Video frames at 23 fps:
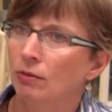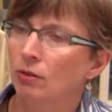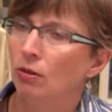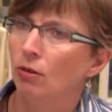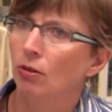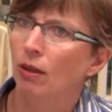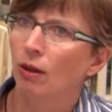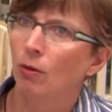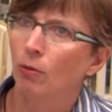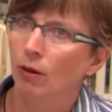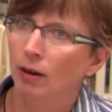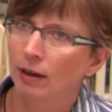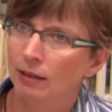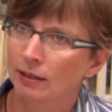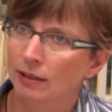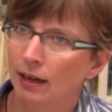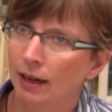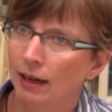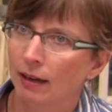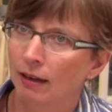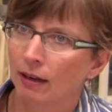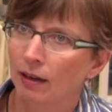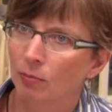Do they want to
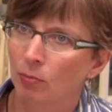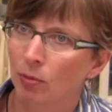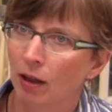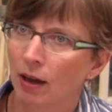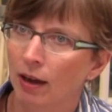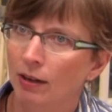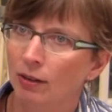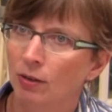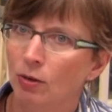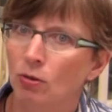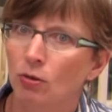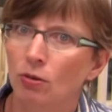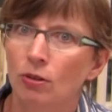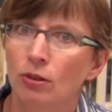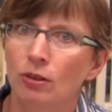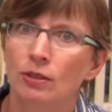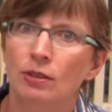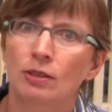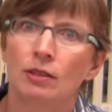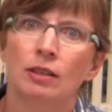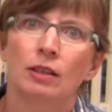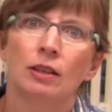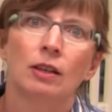take an applied
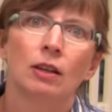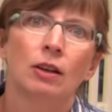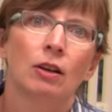course?